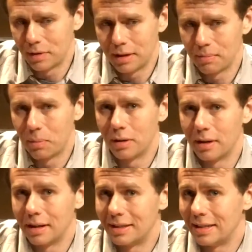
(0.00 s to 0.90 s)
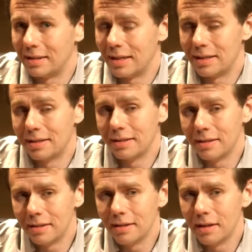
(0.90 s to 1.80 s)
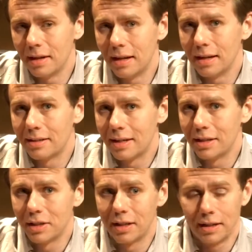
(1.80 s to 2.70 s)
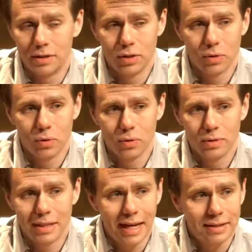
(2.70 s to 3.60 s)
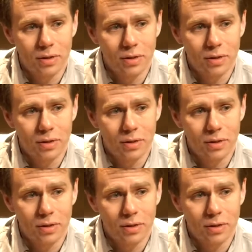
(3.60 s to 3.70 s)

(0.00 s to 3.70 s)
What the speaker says: really important. That it's essentially to get